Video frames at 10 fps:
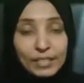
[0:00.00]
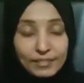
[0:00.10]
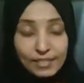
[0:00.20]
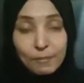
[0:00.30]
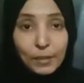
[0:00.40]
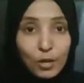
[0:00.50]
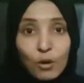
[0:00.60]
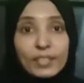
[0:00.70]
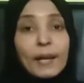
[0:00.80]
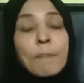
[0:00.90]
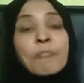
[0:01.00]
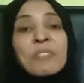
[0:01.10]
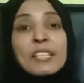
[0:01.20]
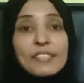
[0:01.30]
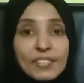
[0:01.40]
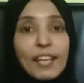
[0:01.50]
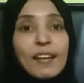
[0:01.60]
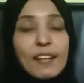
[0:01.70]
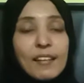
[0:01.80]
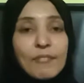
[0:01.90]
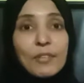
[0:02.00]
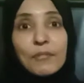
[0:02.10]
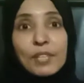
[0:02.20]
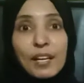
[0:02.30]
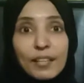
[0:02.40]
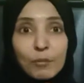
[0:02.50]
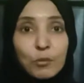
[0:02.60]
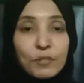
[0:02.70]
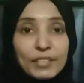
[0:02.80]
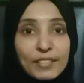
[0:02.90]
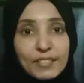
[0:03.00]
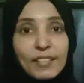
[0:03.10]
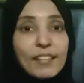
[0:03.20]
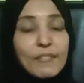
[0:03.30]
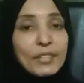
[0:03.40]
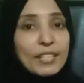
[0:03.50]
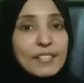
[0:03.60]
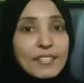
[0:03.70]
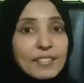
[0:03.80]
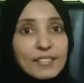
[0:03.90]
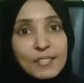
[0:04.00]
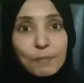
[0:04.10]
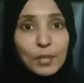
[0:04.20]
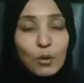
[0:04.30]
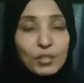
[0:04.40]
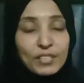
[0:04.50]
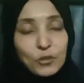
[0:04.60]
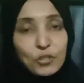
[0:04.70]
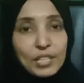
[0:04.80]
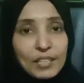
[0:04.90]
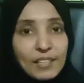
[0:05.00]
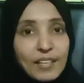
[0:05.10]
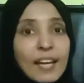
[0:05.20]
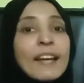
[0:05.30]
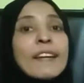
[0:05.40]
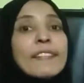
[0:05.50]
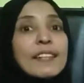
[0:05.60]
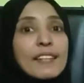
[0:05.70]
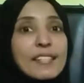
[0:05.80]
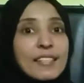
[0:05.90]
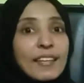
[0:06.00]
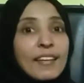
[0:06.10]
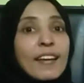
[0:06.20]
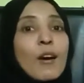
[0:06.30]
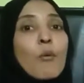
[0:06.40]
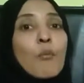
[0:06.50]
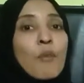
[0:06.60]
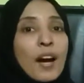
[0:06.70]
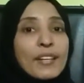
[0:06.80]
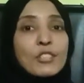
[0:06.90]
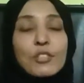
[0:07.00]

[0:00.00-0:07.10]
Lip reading: just below the shell, when we are removing the shell, we can see just below the shell there is a white